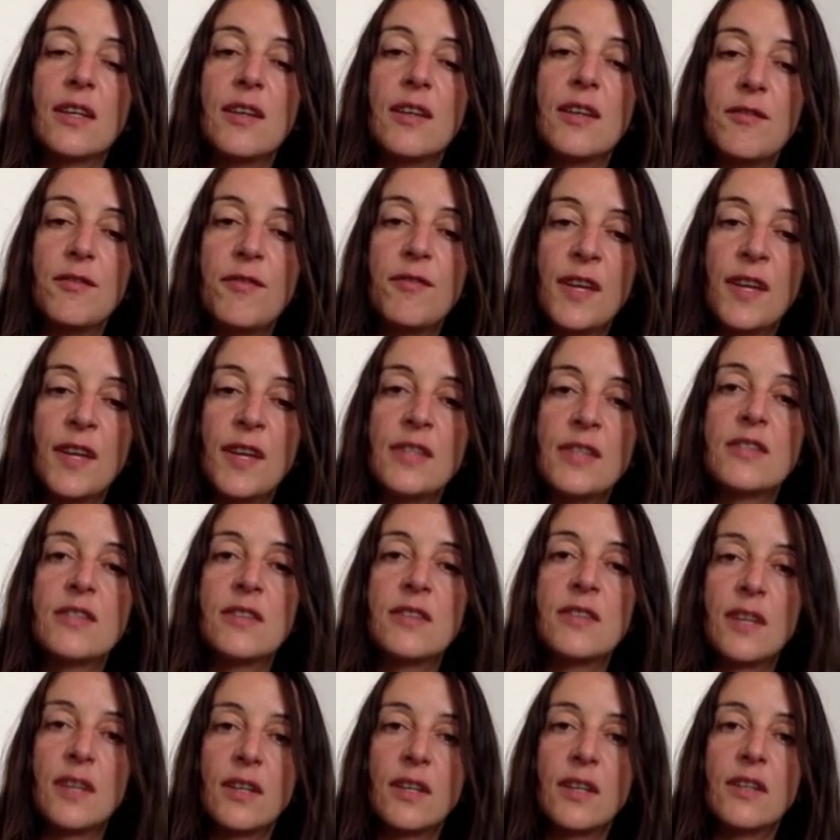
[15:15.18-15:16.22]
events,
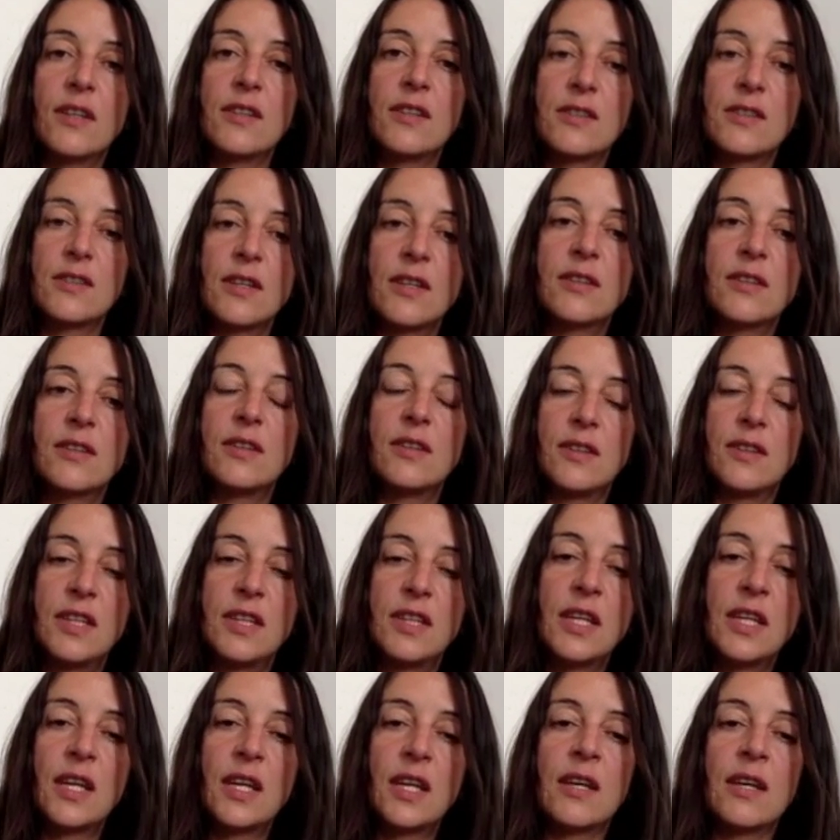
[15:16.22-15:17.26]
these
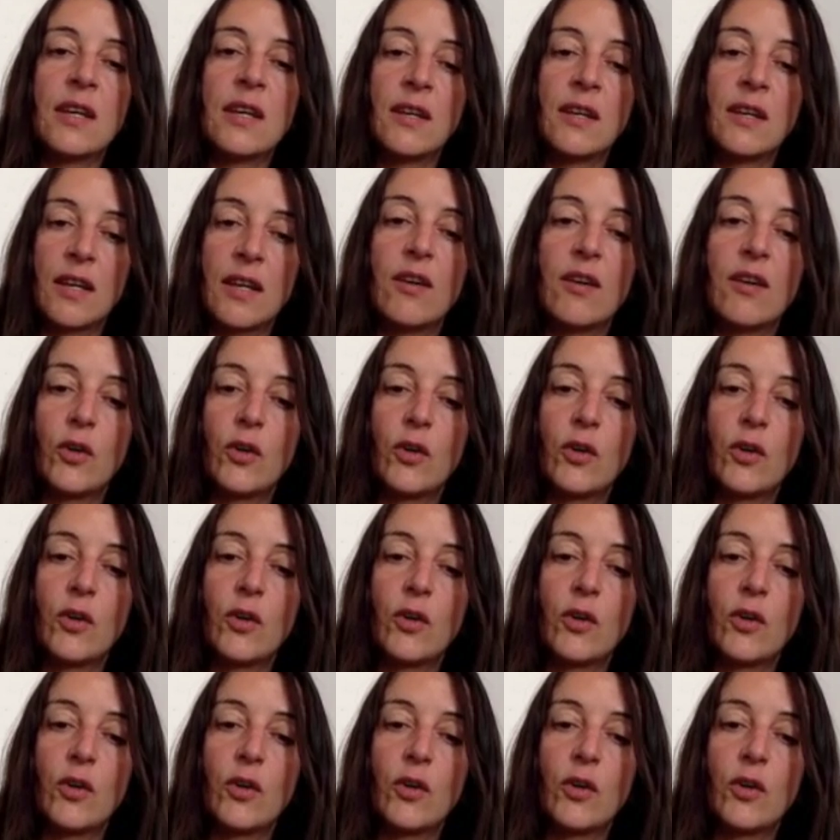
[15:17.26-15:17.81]
ticking